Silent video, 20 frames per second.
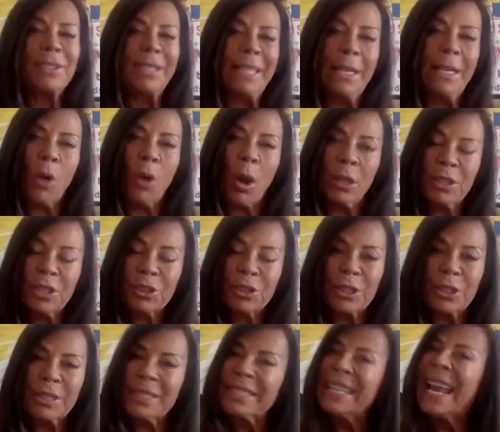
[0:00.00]
teen
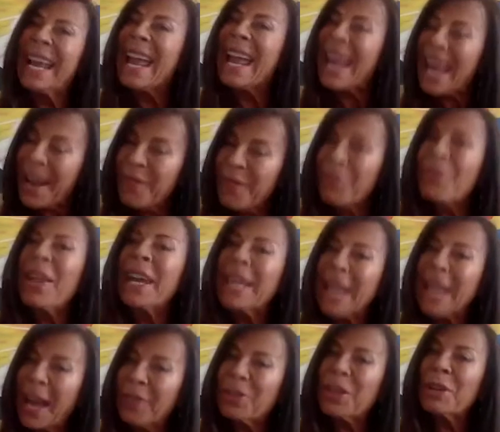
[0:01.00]
auditions if they
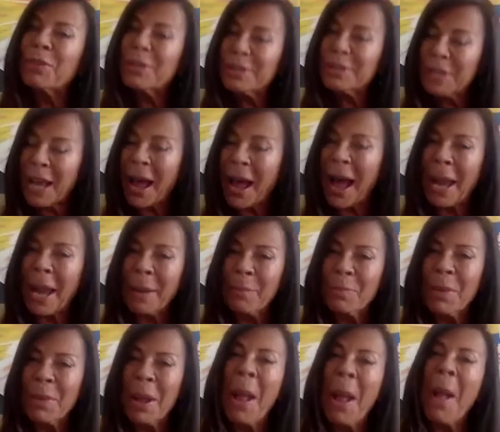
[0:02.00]
get there in
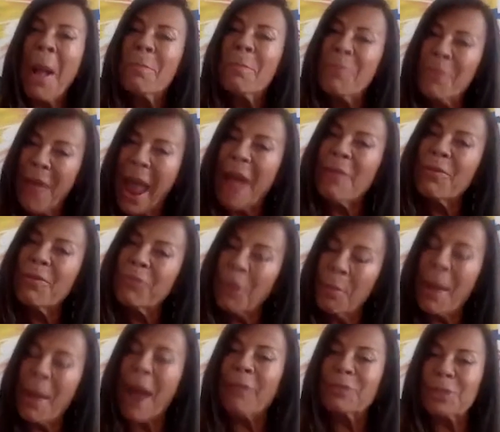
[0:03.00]
time
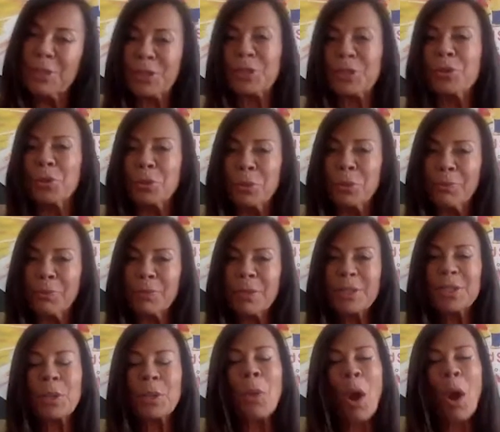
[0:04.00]
from after school.
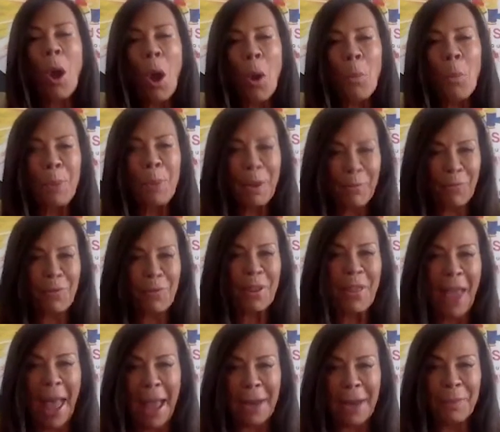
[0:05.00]
So we're hoping for
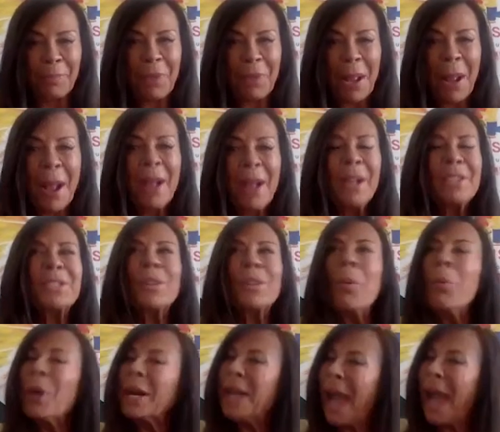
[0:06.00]
that. So
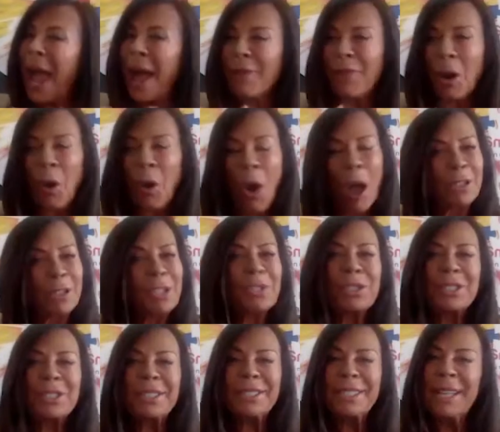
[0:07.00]
we're going to have our
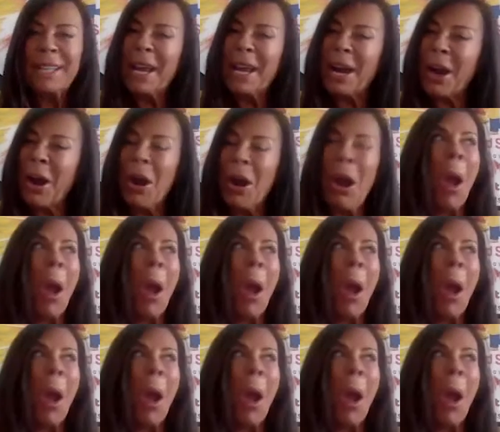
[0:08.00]
auditions there.